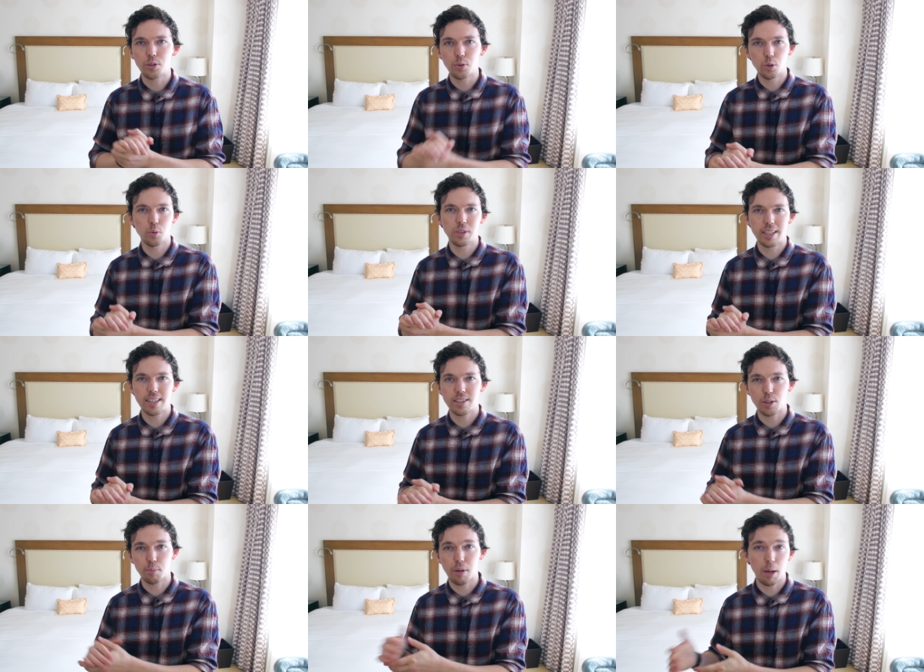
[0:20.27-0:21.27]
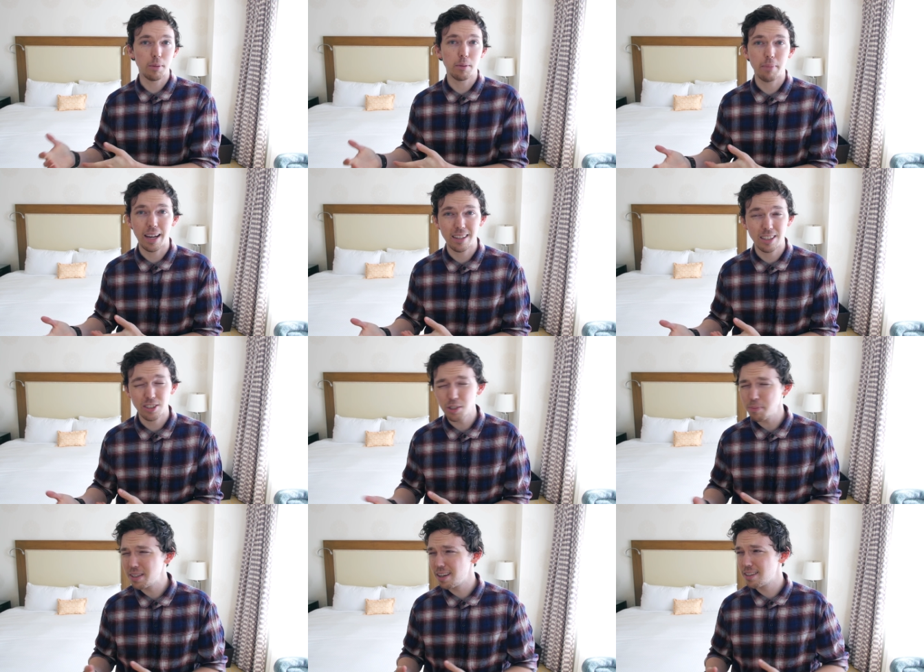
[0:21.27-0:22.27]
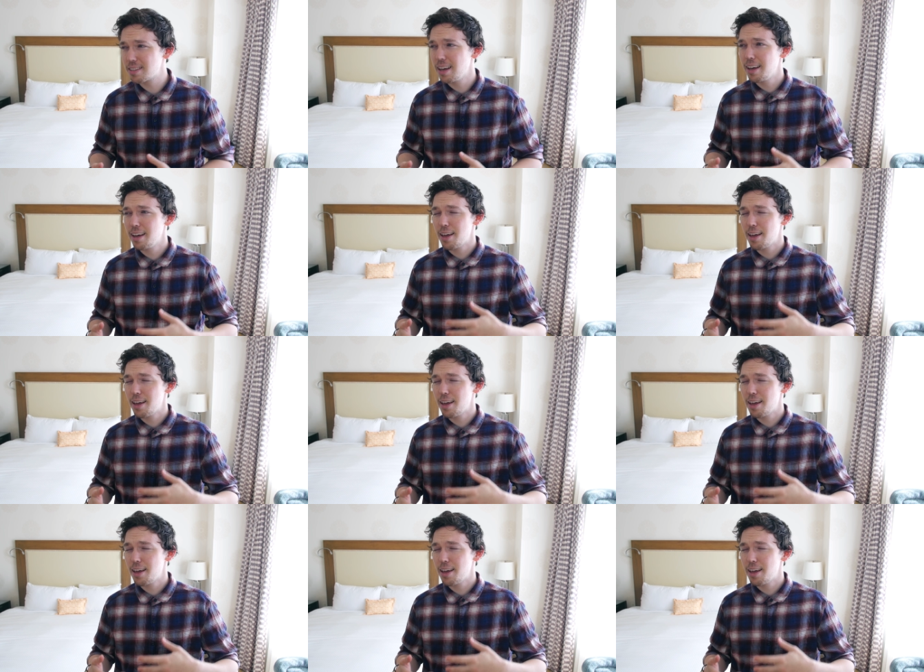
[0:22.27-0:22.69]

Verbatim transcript: Google released their public beta, just because